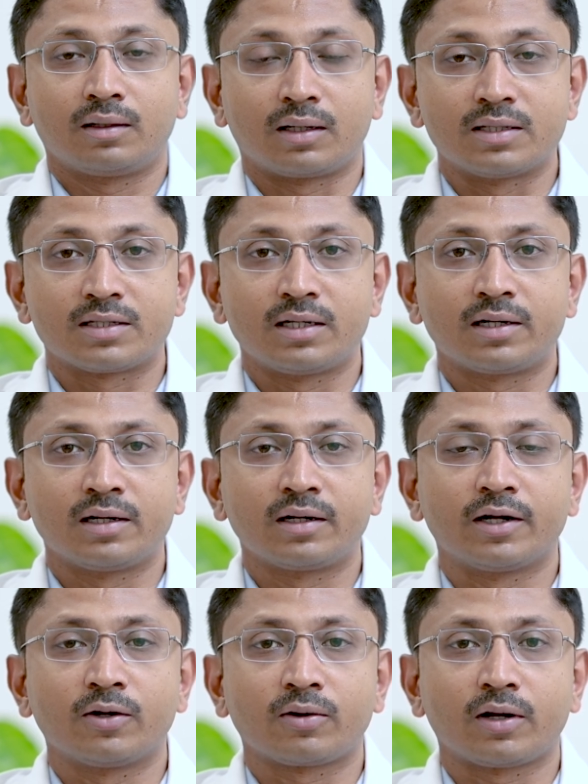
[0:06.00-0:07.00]
a consultant
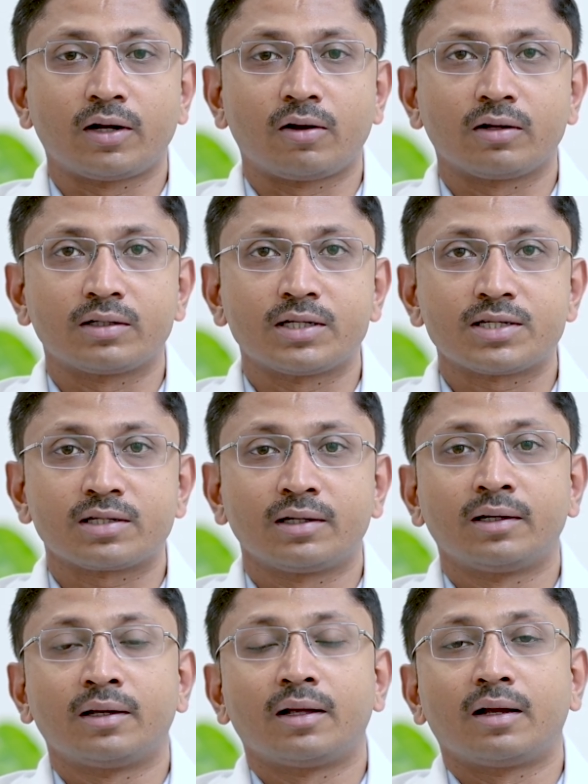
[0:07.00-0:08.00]
endocrinologist
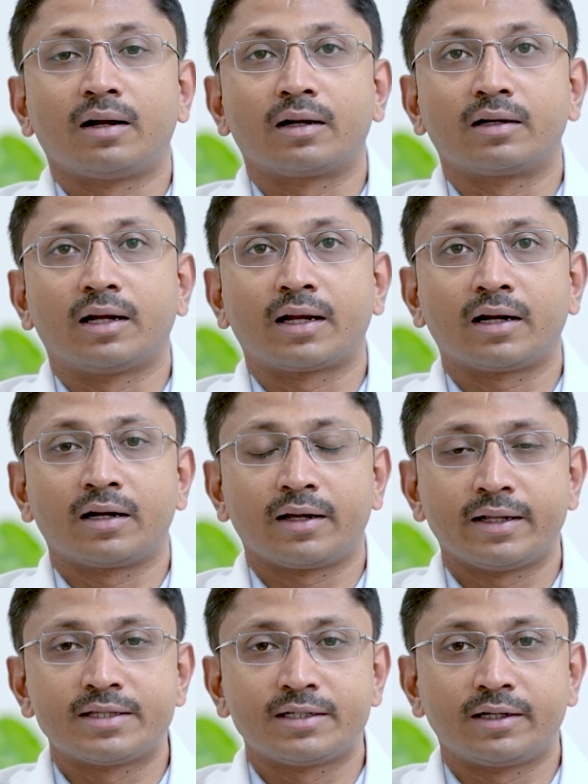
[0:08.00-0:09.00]
at Narayana
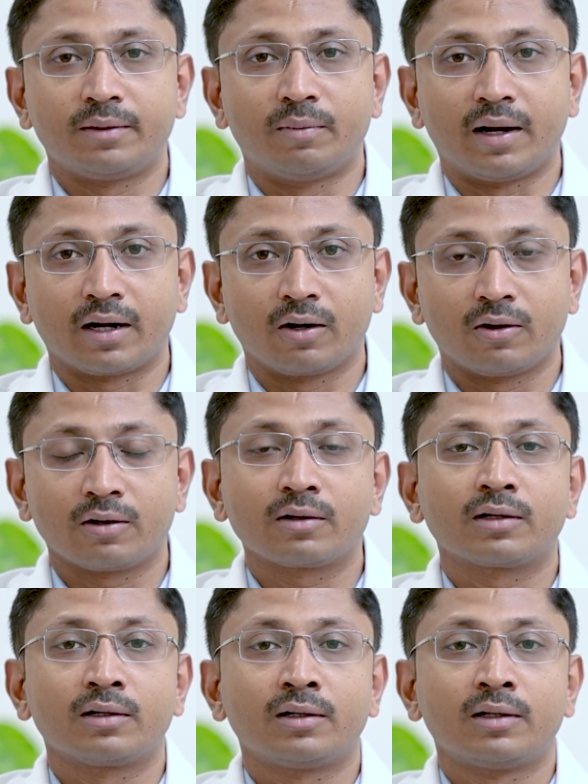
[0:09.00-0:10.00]
Health City, Bangalore.
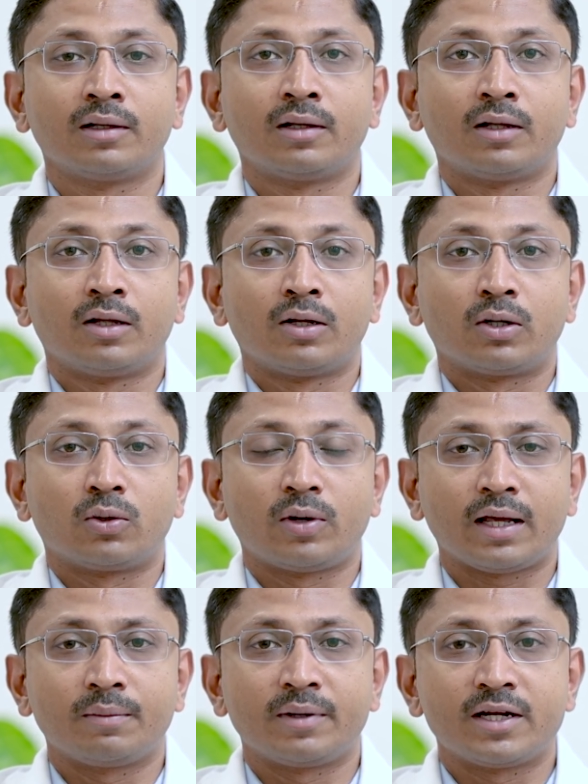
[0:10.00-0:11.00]

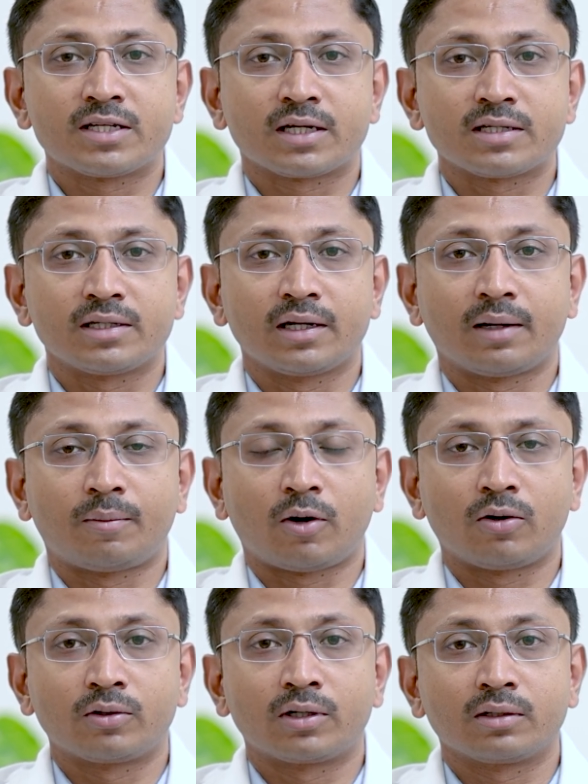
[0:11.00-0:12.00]
Today I'll be discussing
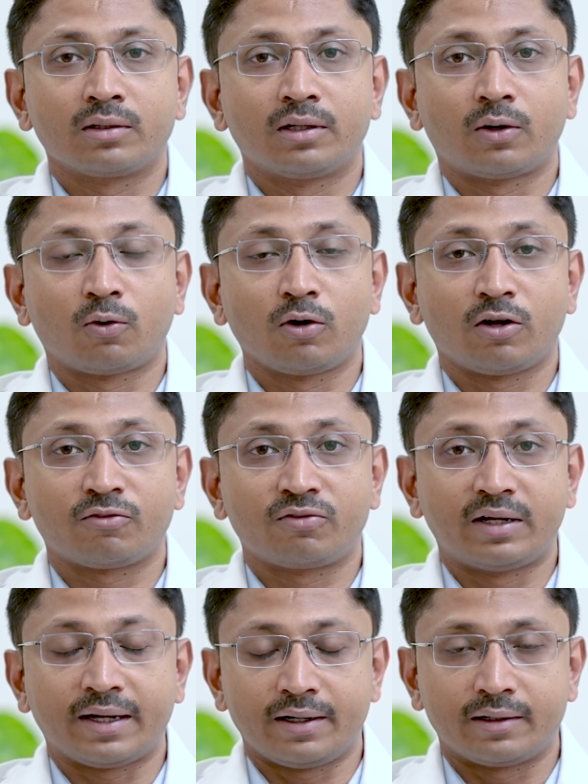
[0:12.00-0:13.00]
about the role of
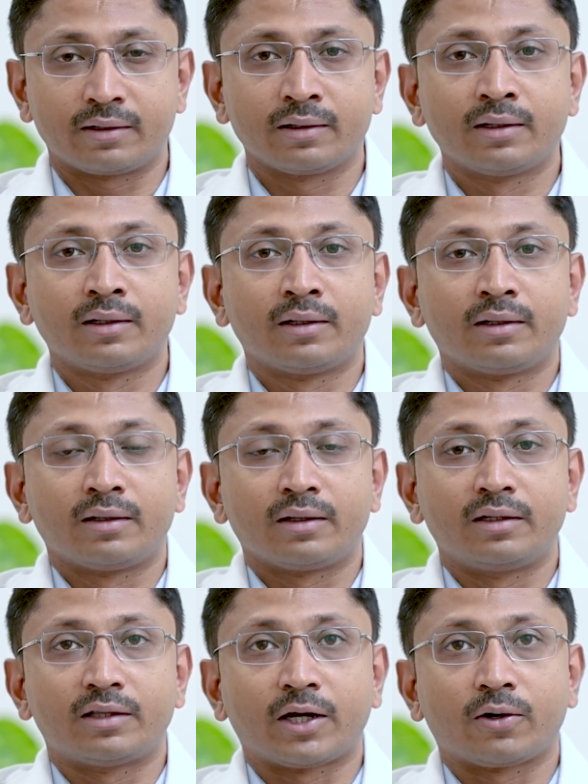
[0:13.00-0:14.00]
diet
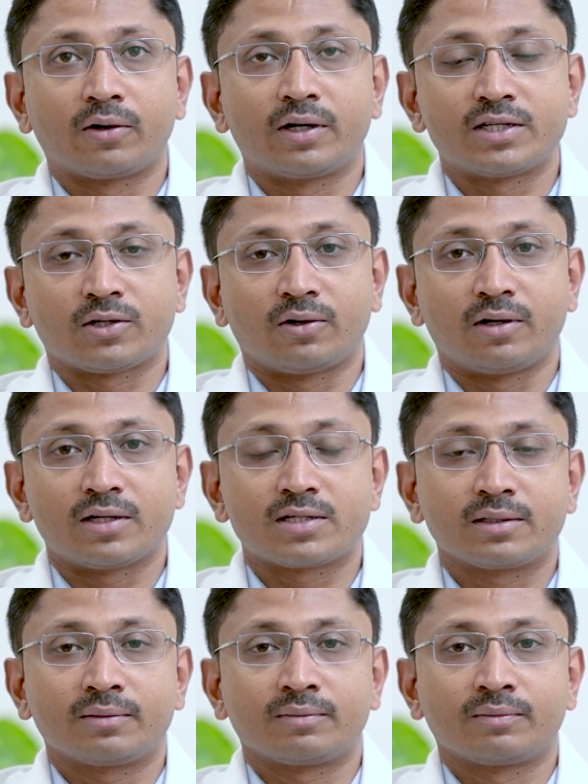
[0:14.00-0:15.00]
in thyroid
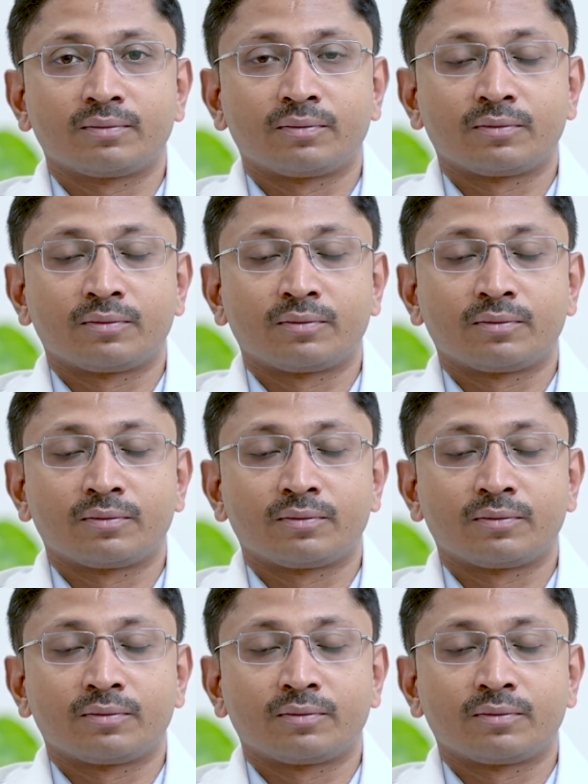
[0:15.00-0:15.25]
disorders.